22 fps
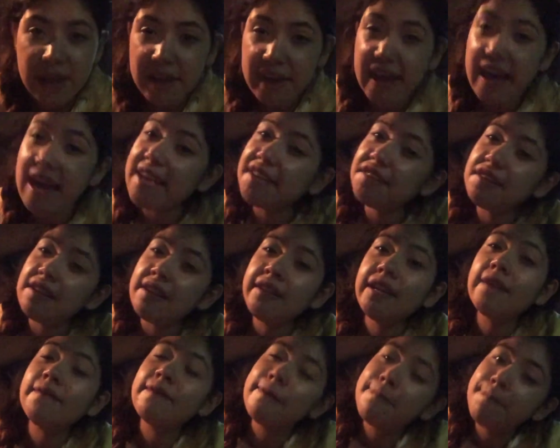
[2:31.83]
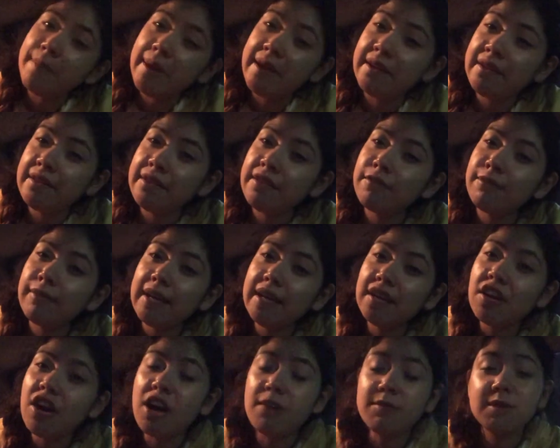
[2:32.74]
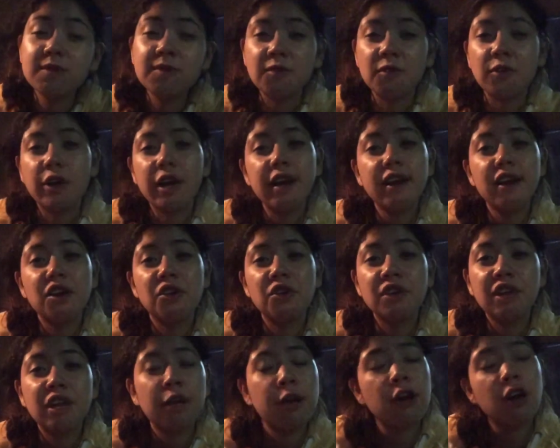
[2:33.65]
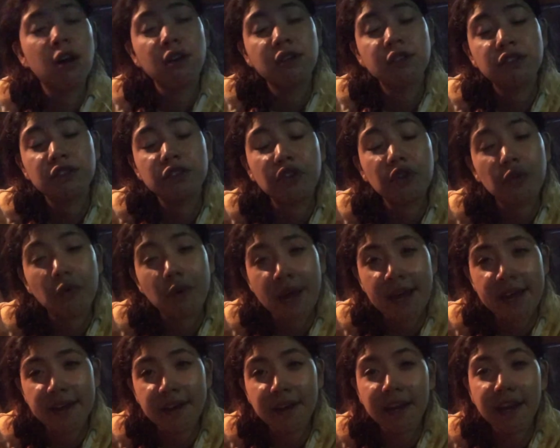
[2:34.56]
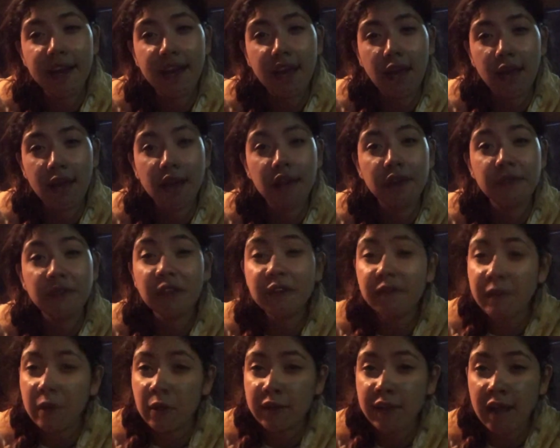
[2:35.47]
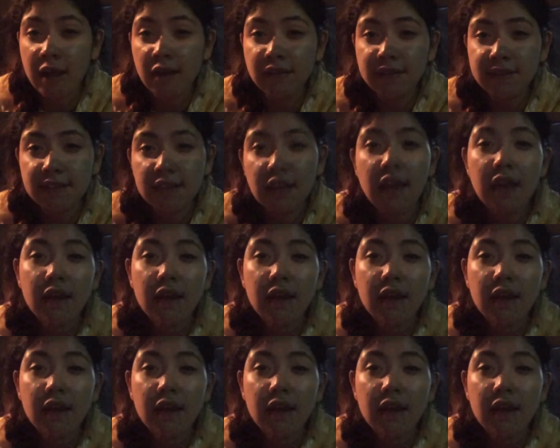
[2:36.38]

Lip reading: I actually never been to Main Hall before. I only gone to Dwyer and the Field House.